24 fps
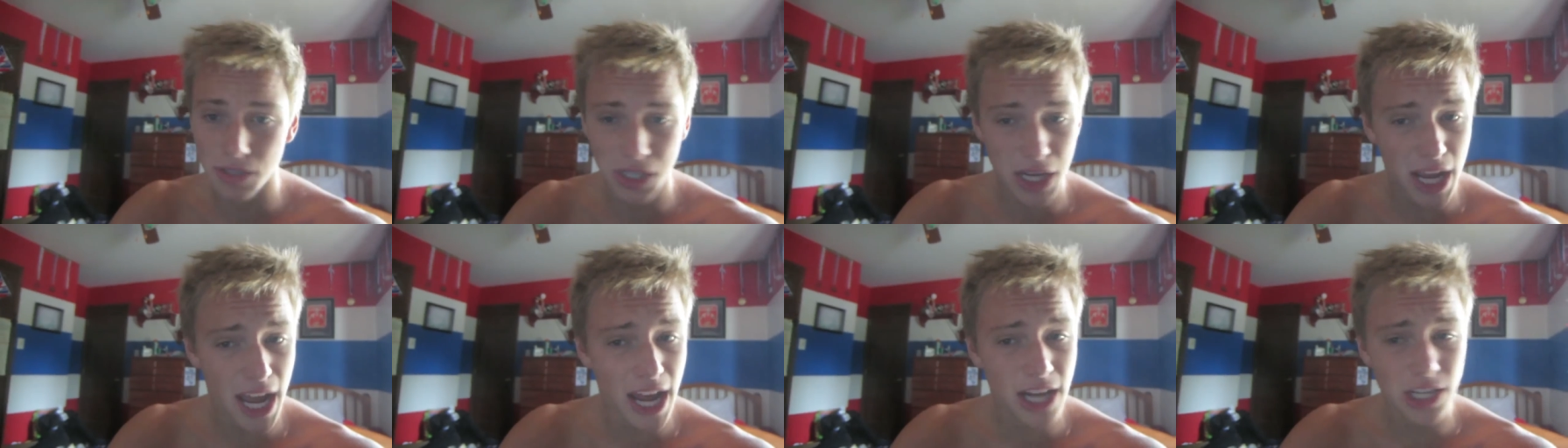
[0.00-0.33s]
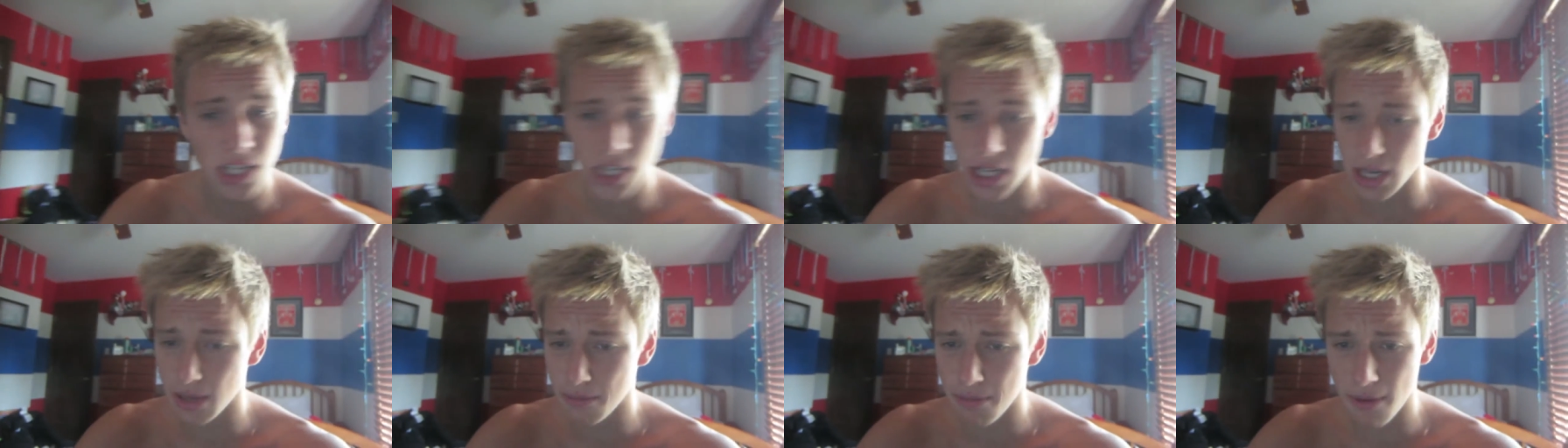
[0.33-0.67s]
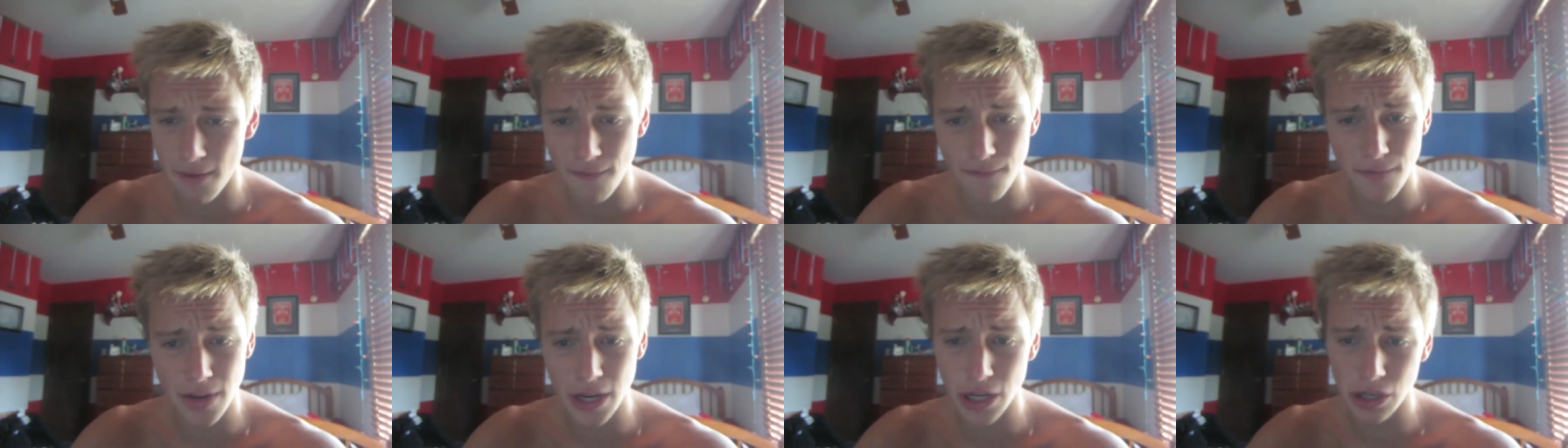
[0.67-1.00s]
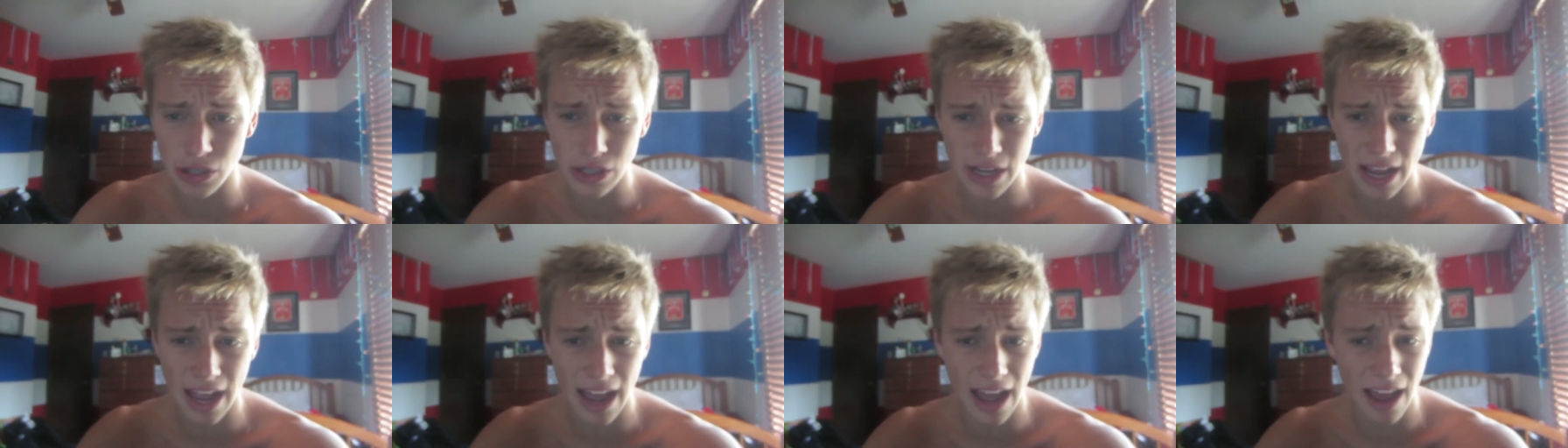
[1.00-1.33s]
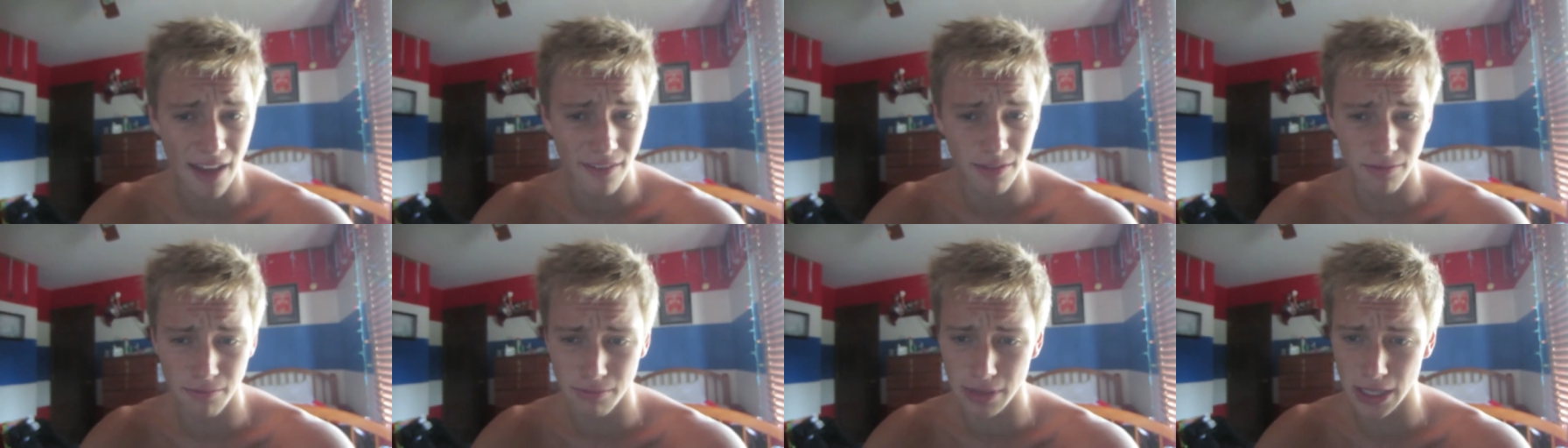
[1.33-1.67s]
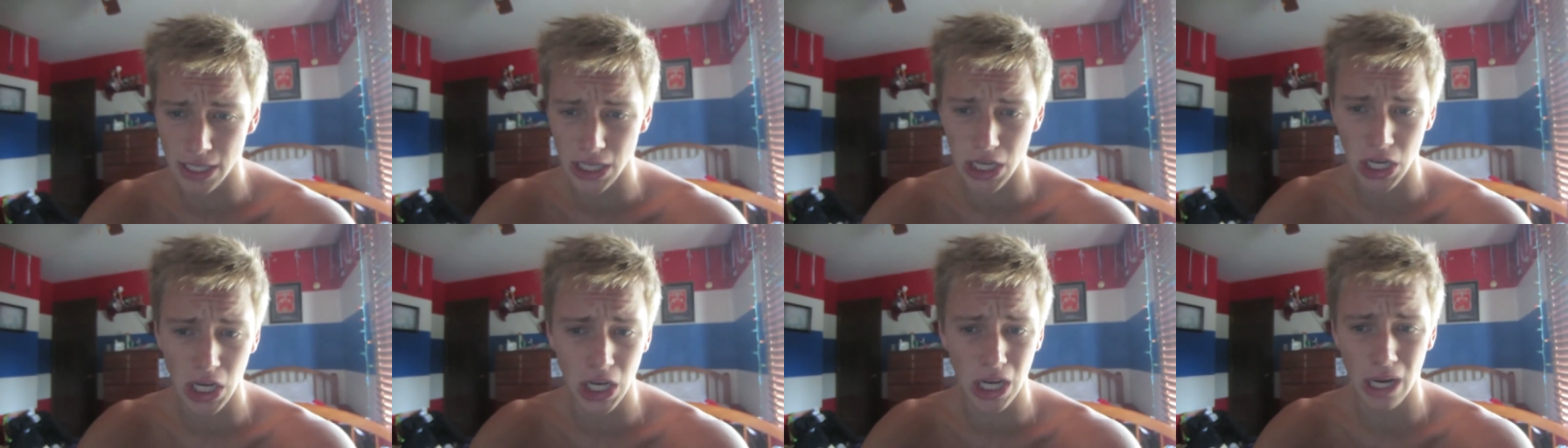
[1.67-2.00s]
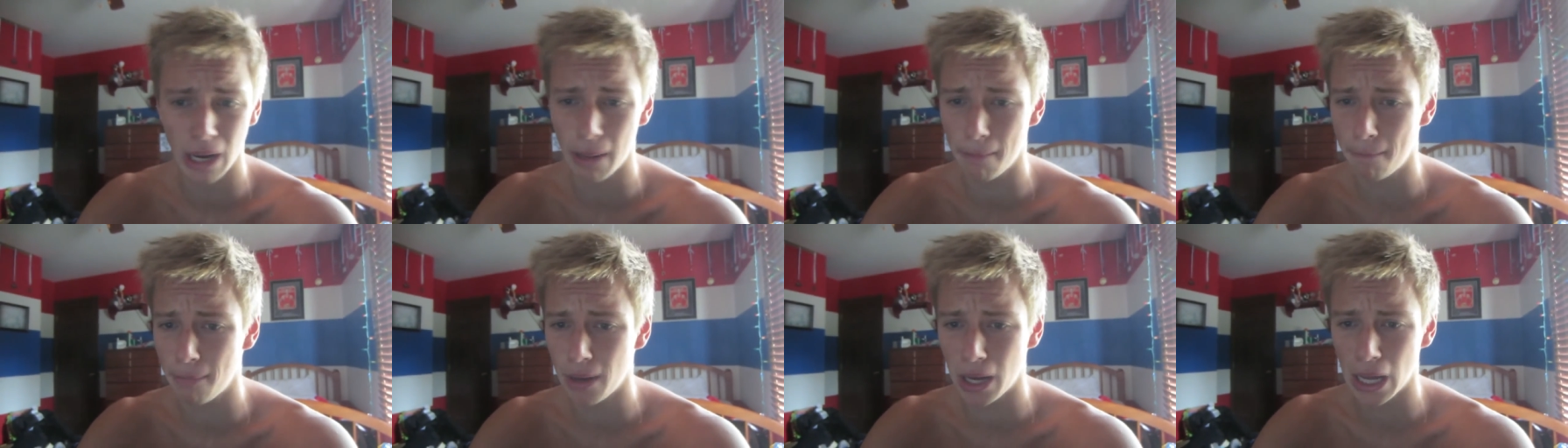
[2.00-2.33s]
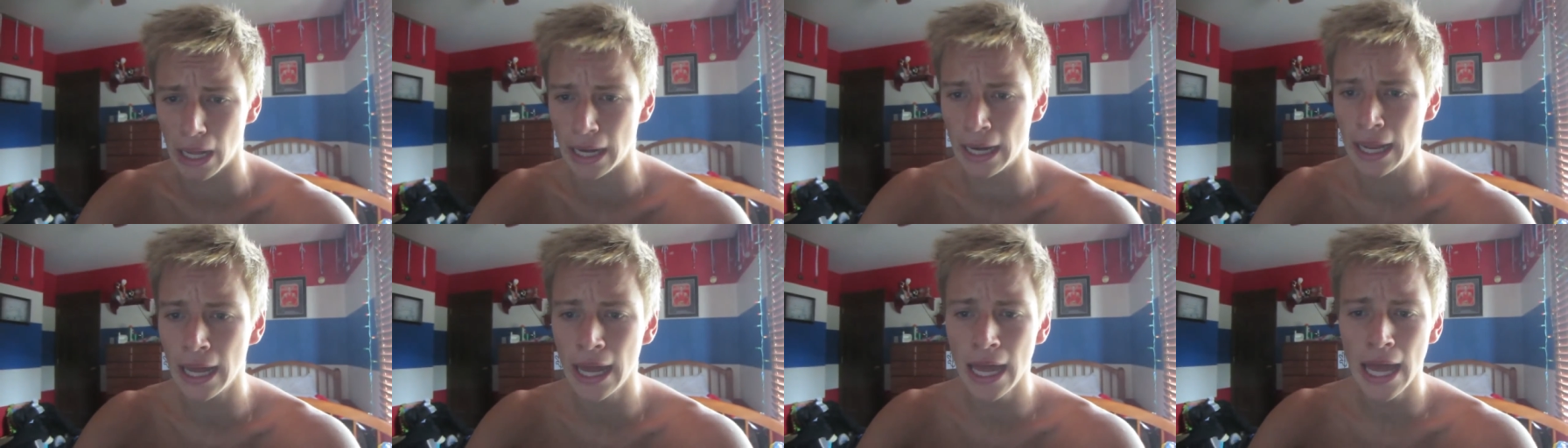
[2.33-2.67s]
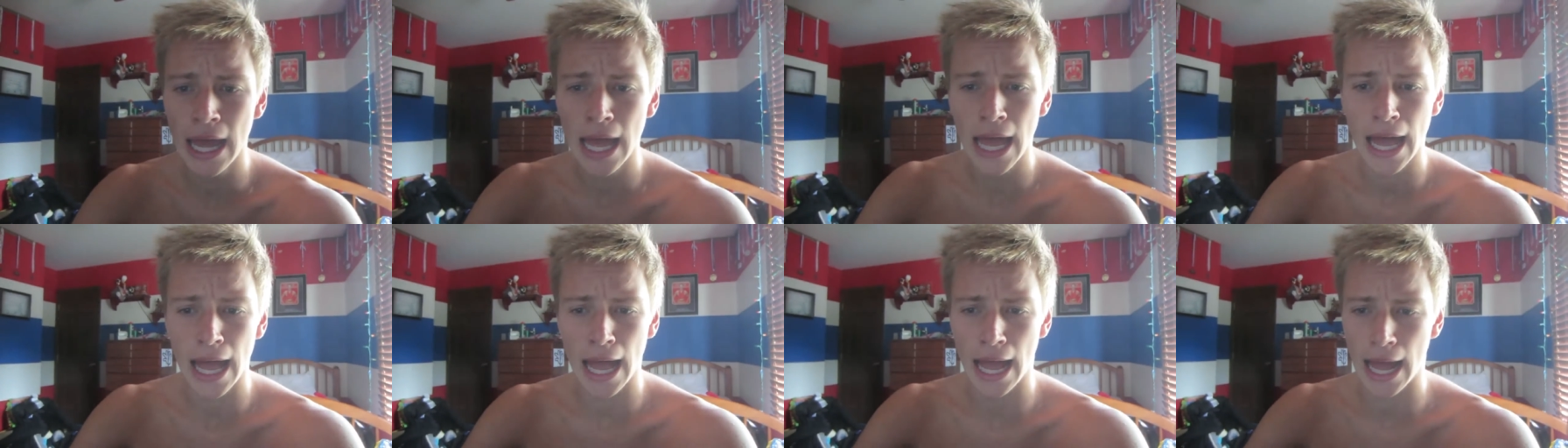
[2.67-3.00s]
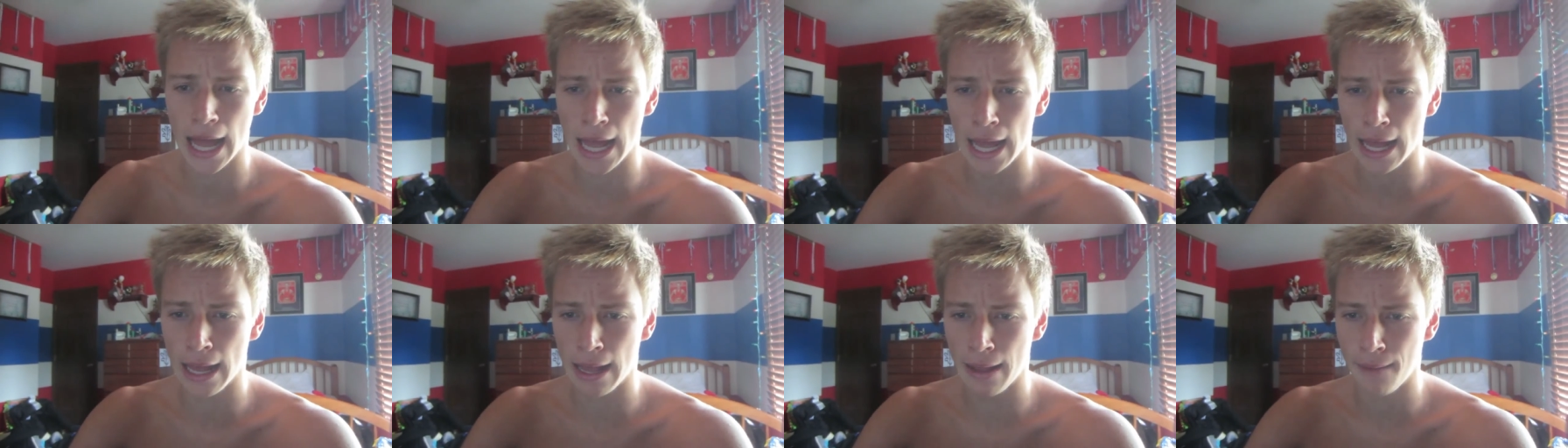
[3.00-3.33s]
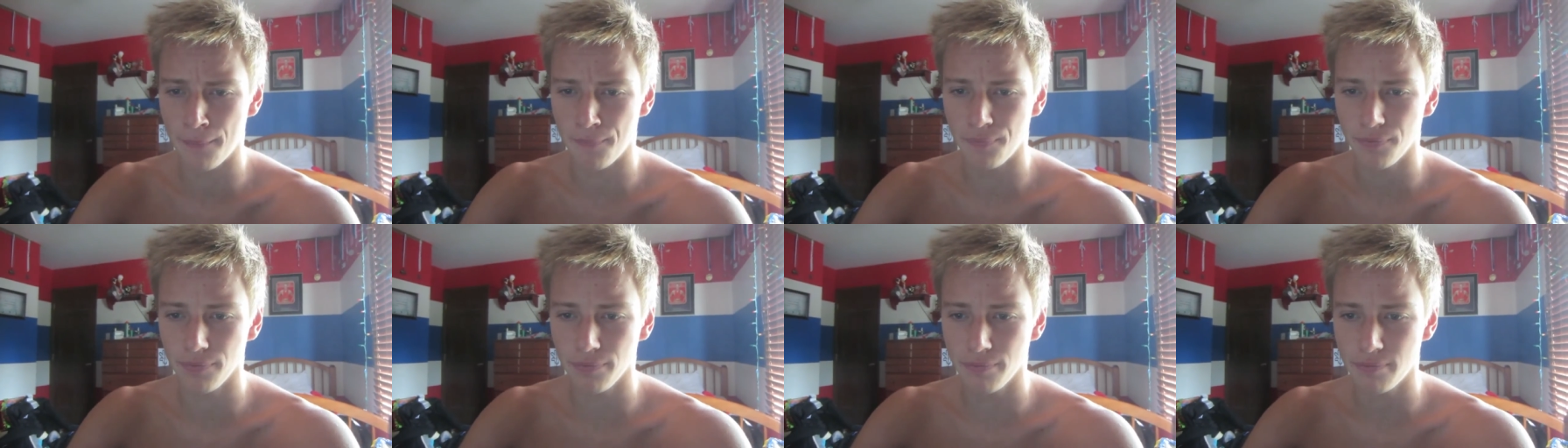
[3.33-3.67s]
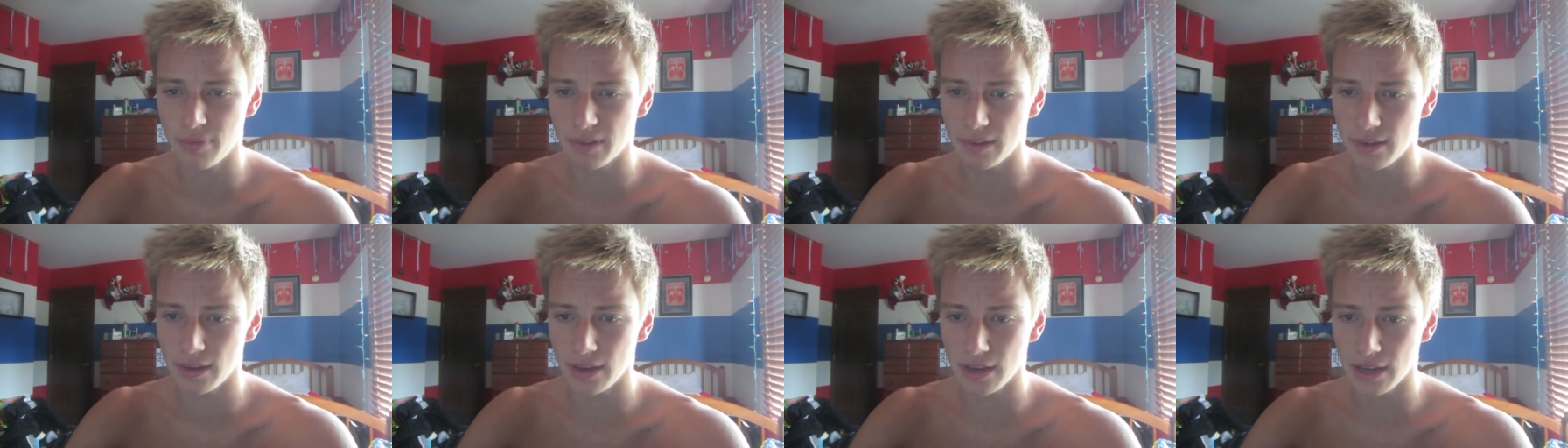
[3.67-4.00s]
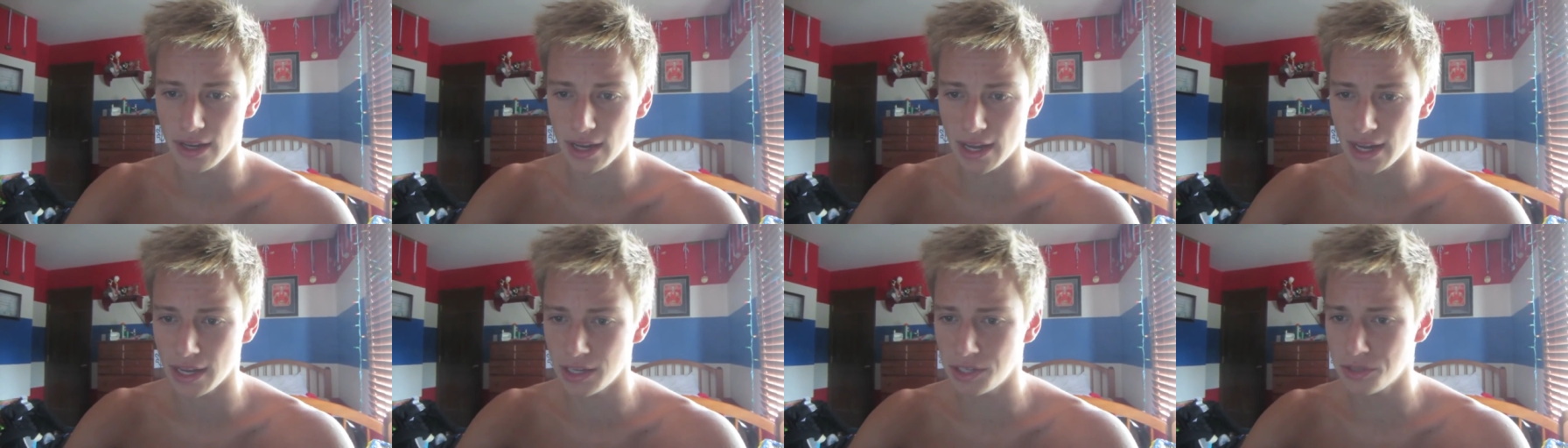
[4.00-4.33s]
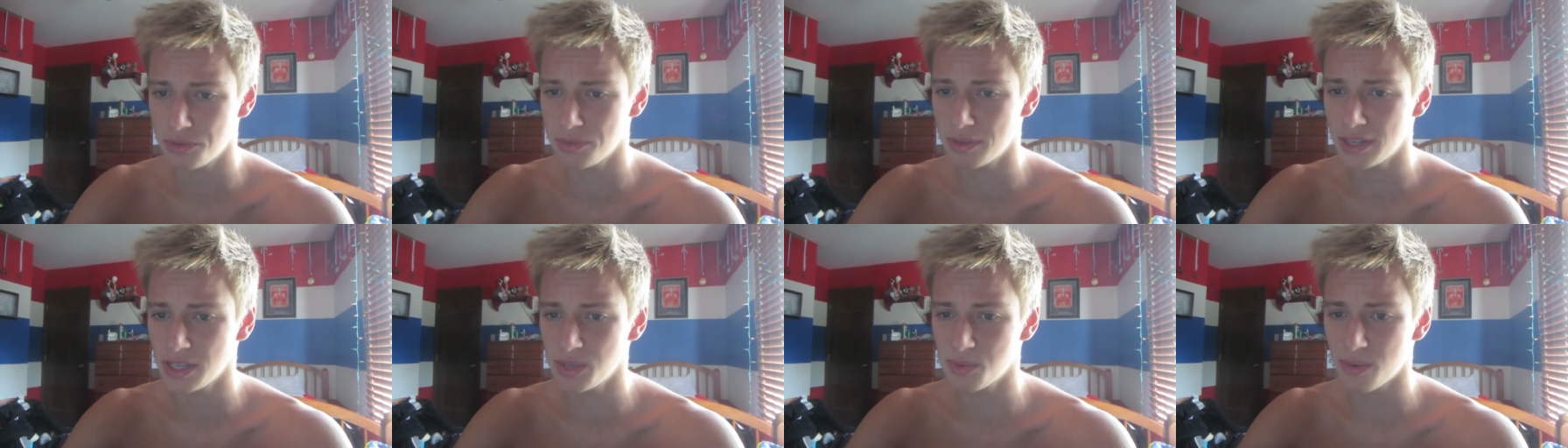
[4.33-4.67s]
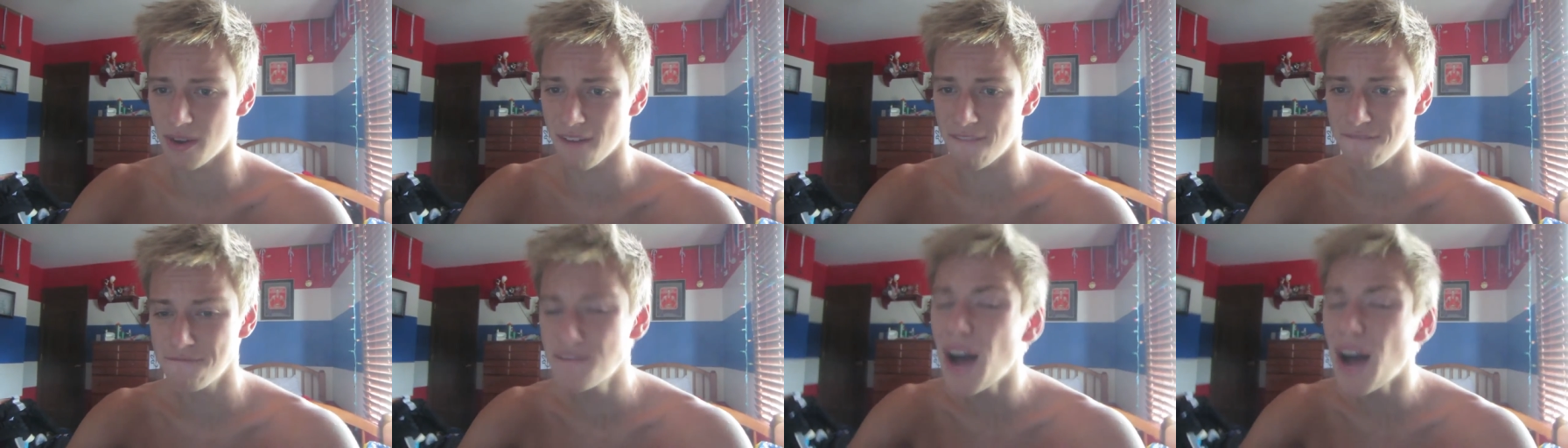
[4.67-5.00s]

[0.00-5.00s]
catching up on videos I haven't been caught up on. Um, but I just realized we're at